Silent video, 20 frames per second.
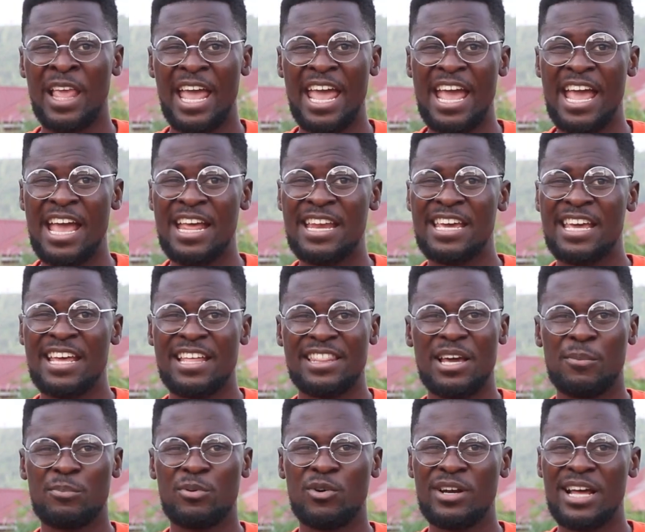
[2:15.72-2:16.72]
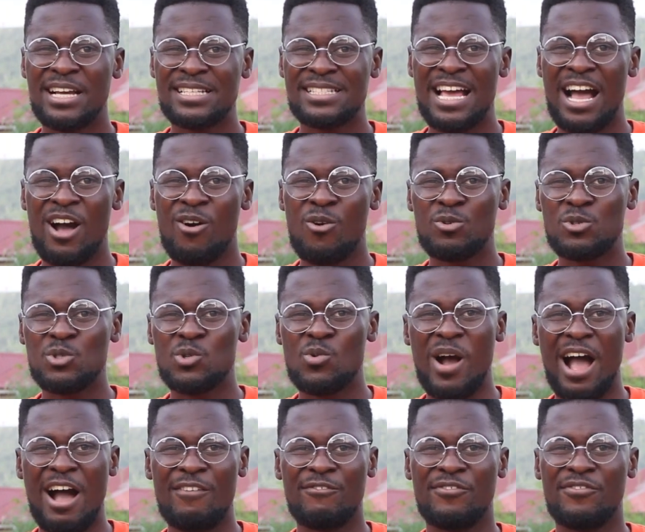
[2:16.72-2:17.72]
and their products are also
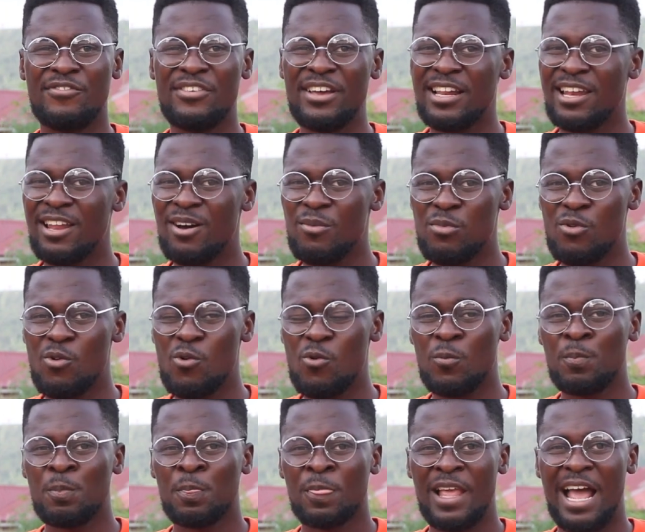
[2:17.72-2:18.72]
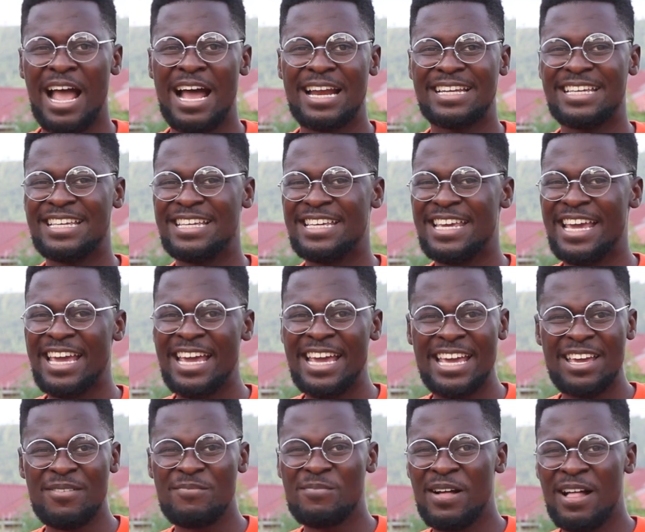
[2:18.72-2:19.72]
available at
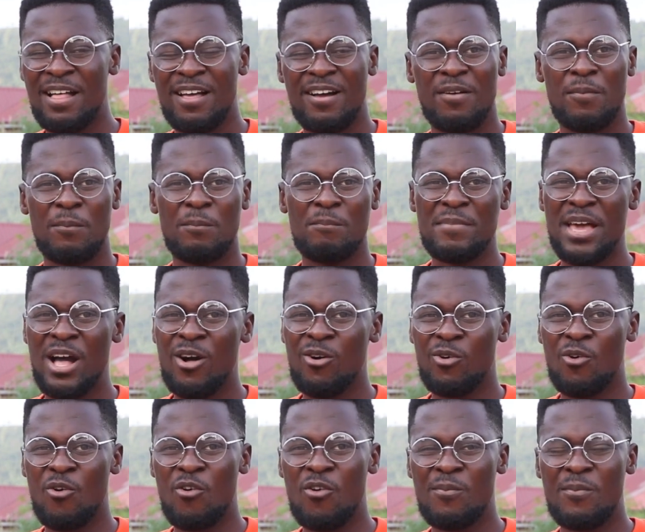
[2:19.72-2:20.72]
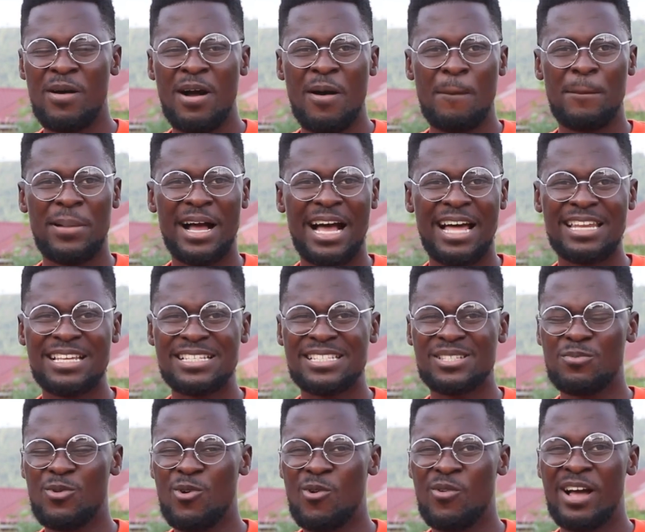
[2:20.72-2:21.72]
Game, Melcom,
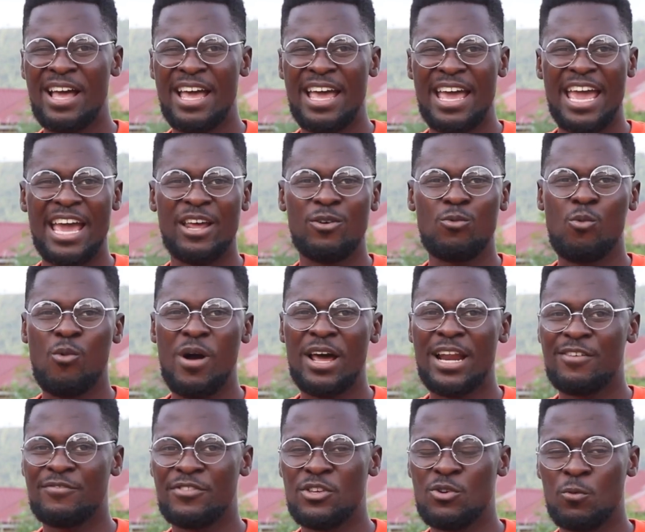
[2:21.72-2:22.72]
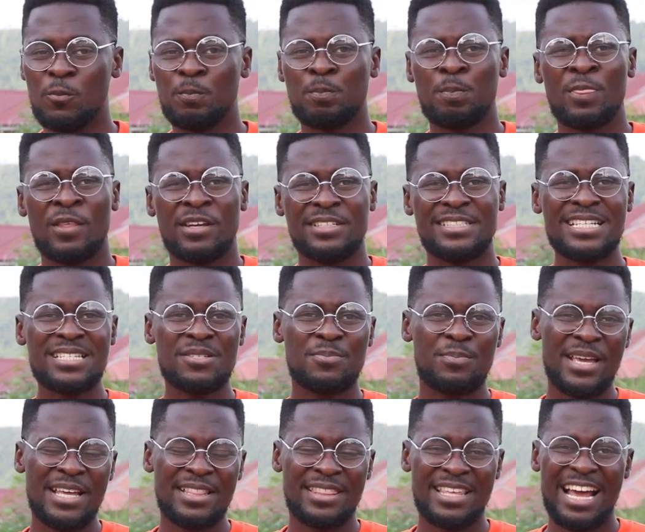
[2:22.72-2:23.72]
Palace Mall, and what have you. Just
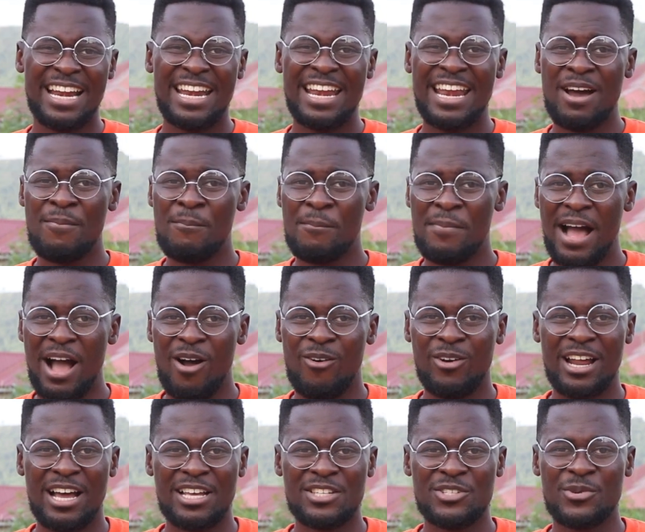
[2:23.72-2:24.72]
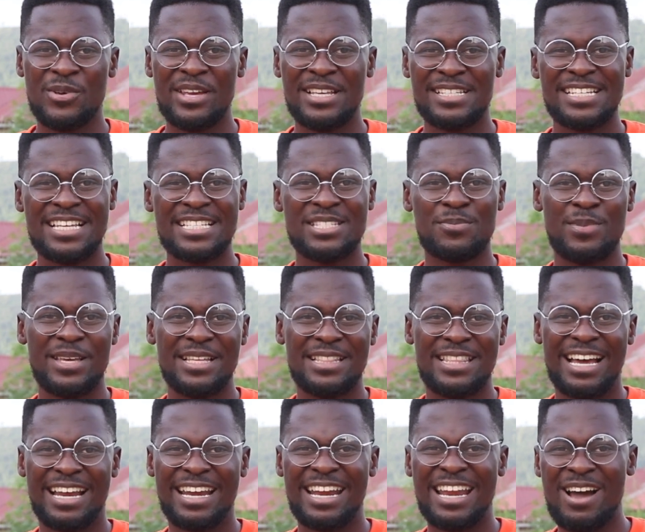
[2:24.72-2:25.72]
pick their number on our screens. Just pick
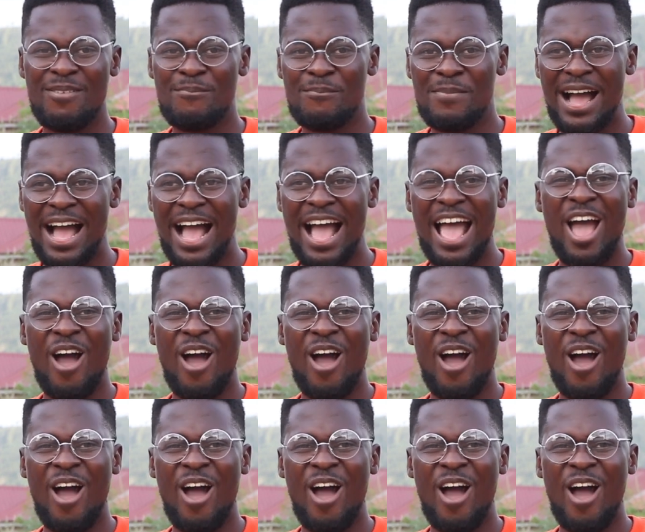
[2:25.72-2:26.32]
their number